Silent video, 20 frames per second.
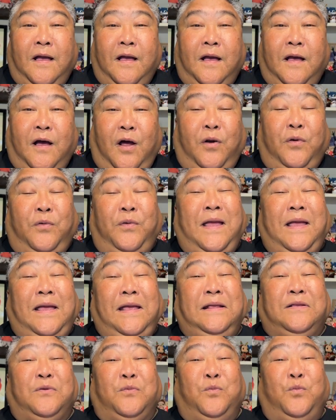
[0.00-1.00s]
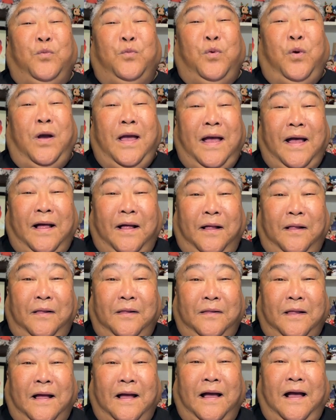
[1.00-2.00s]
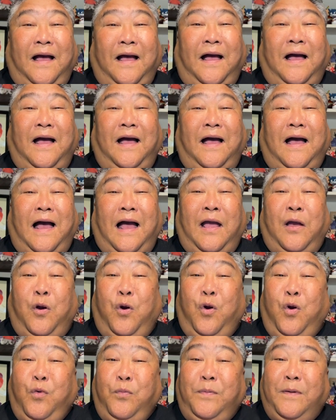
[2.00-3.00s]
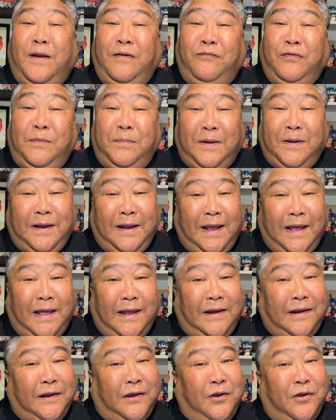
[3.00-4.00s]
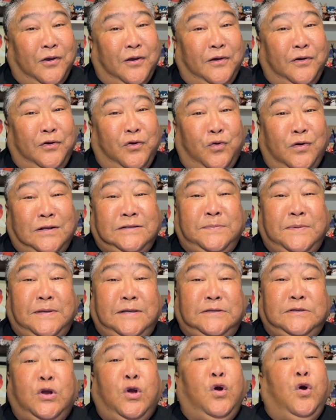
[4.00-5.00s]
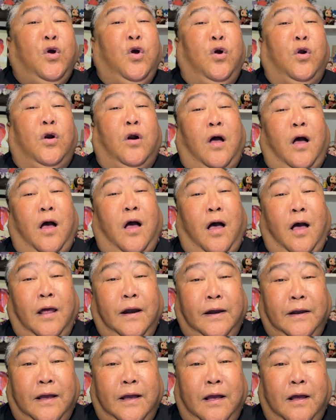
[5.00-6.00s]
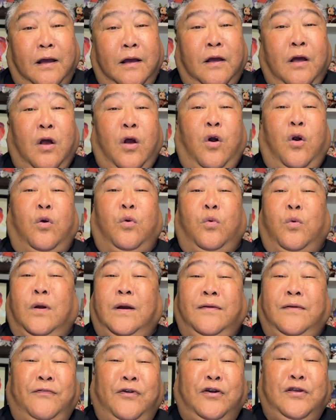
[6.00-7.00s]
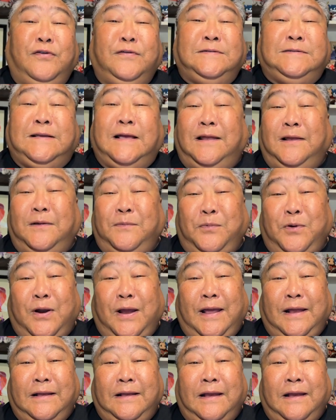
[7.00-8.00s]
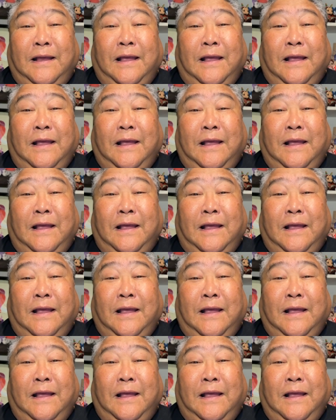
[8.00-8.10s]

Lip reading: All right, well, I hope everybody had a good Christmas, or Hanukkah, or whatever you celebrate.